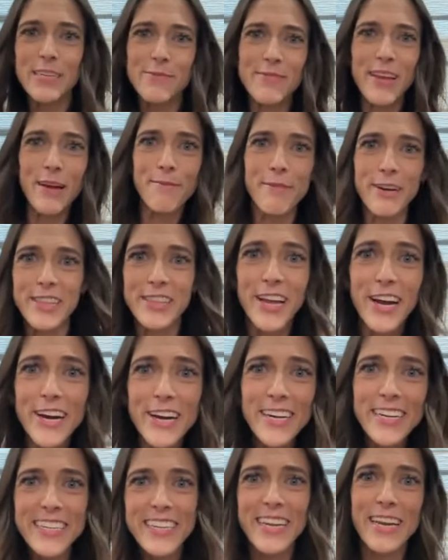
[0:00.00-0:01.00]
September
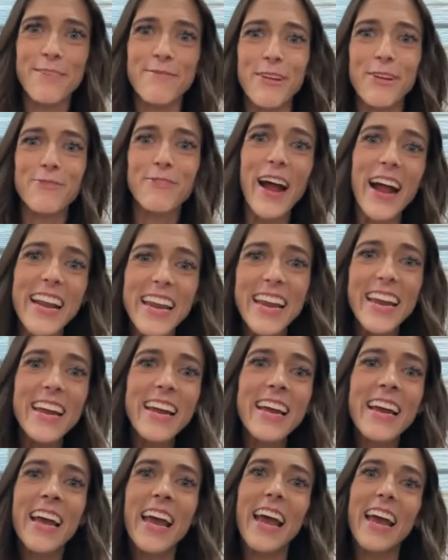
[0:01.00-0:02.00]
third. D M me
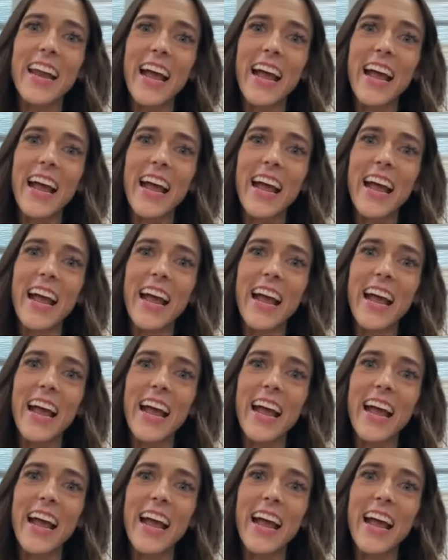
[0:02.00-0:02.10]
ready.